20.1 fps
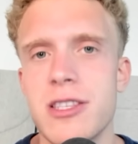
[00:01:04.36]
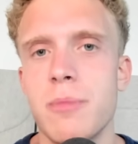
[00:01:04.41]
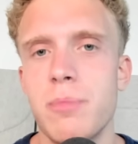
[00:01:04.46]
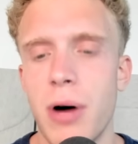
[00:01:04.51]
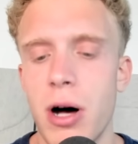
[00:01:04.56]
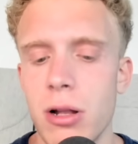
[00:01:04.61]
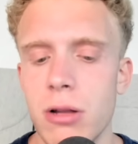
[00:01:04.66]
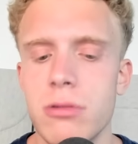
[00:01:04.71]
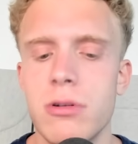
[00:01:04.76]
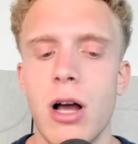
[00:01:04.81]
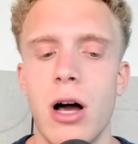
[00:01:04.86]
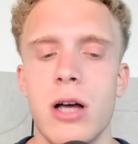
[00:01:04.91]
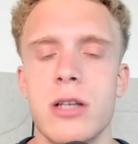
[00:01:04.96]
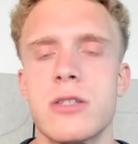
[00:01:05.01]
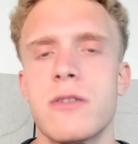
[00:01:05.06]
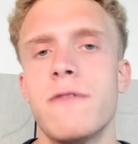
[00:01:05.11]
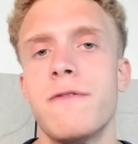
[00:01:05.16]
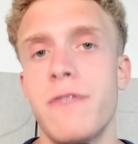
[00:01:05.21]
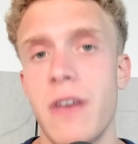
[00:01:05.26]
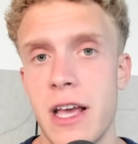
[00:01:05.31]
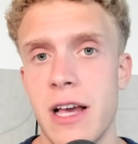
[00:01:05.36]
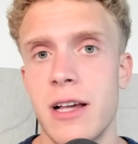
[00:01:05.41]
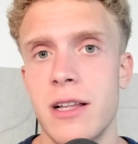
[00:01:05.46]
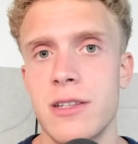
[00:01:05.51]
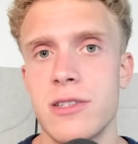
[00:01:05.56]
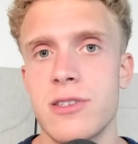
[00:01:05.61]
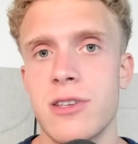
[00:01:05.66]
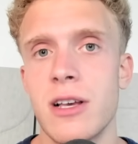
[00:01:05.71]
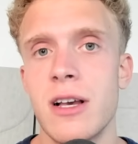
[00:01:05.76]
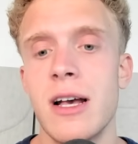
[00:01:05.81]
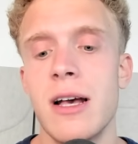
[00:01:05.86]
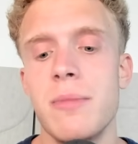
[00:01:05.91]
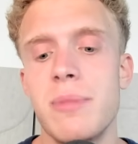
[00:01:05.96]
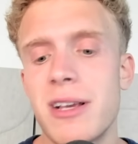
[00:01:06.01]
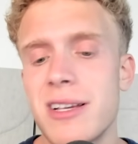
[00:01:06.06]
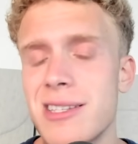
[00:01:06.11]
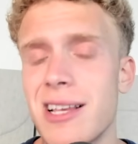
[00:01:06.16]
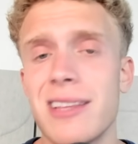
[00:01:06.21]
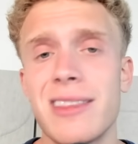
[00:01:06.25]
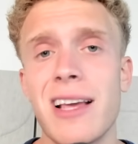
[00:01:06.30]
the Paulo Costa fans
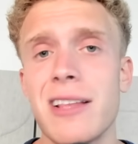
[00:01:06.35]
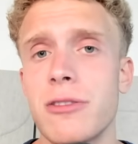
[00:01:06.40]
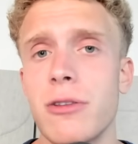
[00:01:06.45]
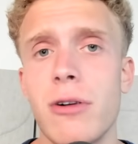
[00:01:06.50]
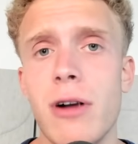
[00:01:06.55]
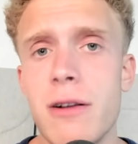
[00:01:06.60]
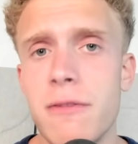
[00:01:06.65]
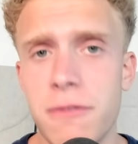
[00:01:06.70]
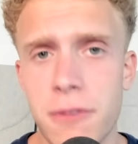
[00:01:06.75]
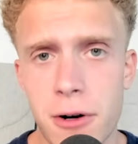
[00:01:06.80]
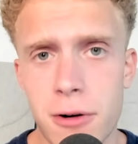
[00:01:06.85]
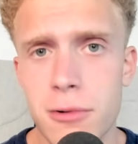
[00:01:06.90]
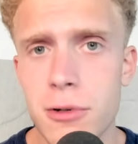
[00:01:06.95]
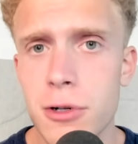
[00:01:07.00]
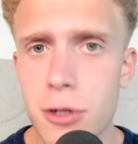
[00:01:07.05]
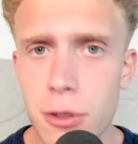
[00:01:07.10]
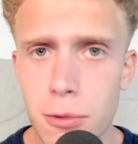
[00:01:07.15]
because I think they're in for a rude